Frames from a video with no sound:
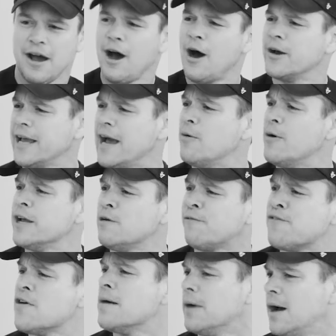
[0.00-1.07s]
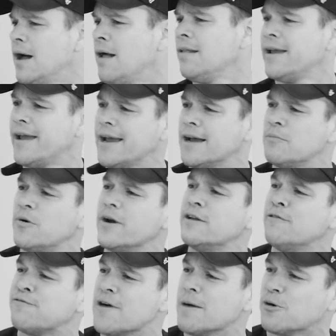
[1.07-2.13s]
oh yeah, where you from? Hull, Hingham, where
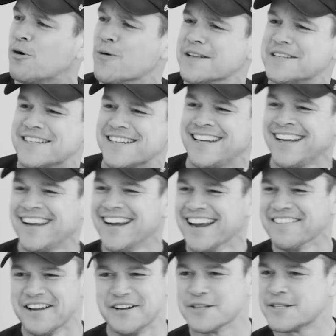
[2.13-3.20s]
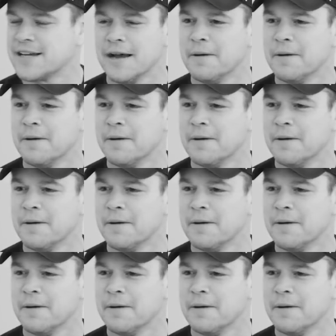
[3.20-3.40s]
you from? Quincy? And they just